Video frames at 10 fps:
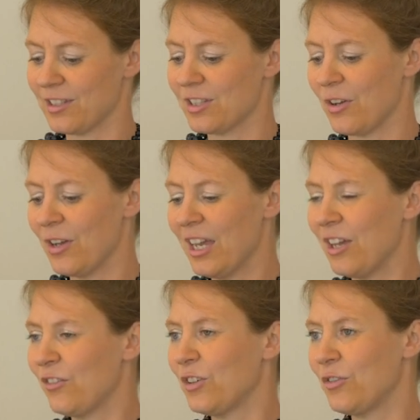So
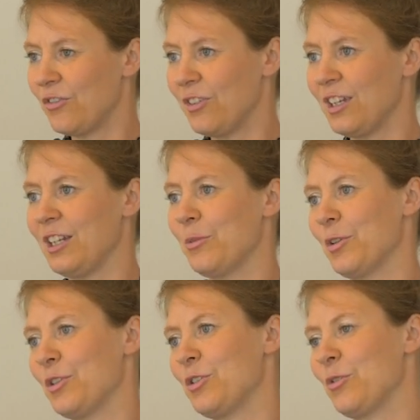if you really
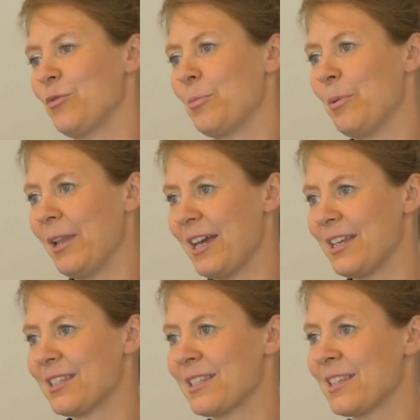want to
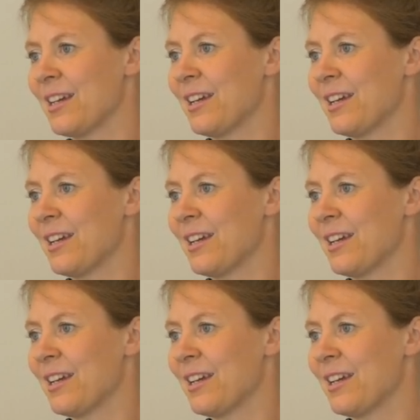replace